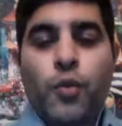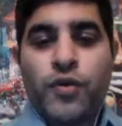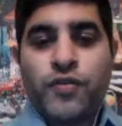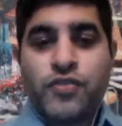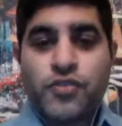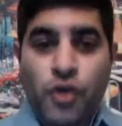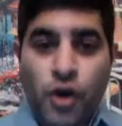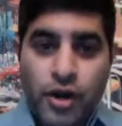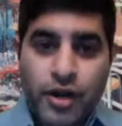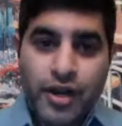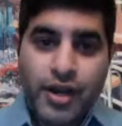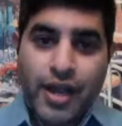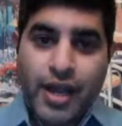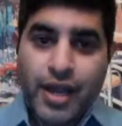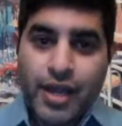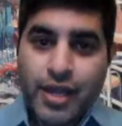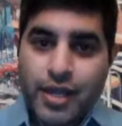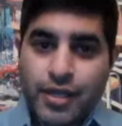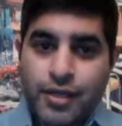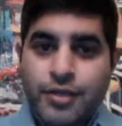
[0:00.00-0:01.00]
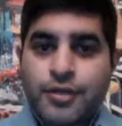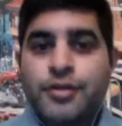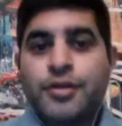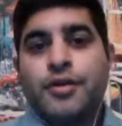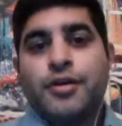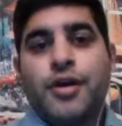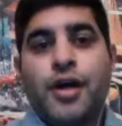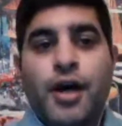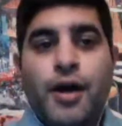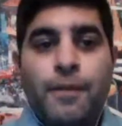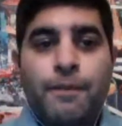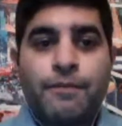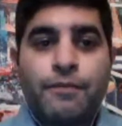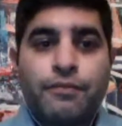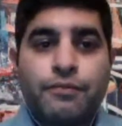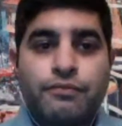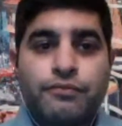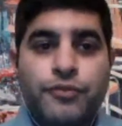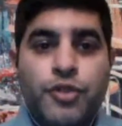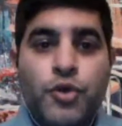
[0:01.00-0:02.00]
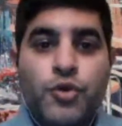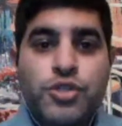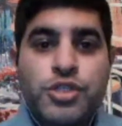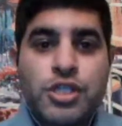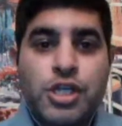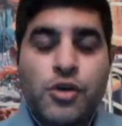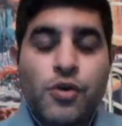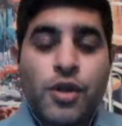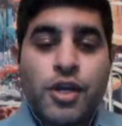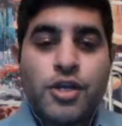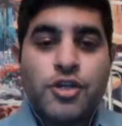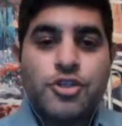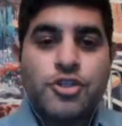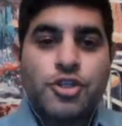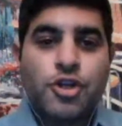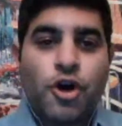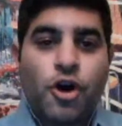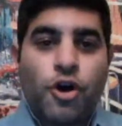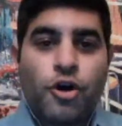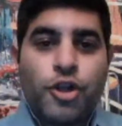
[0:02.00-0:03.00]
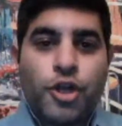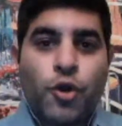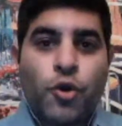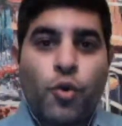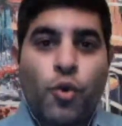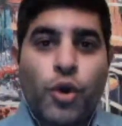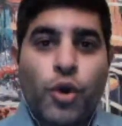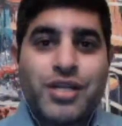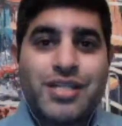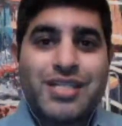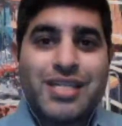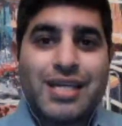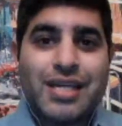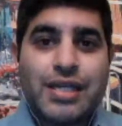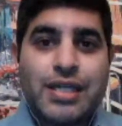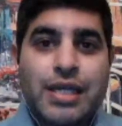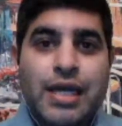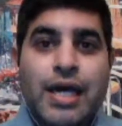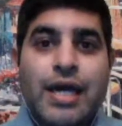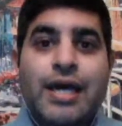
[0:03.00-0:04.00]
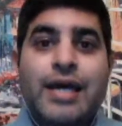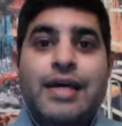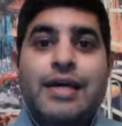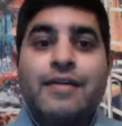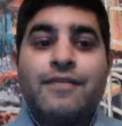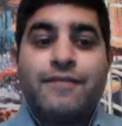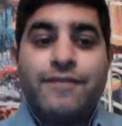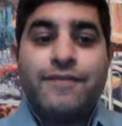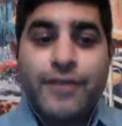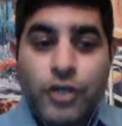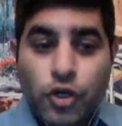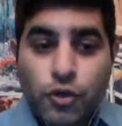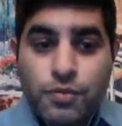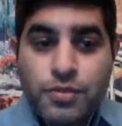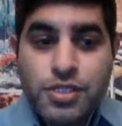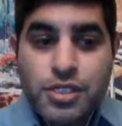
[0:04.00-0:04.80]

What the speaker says: we've started a new series called the Quarantine Film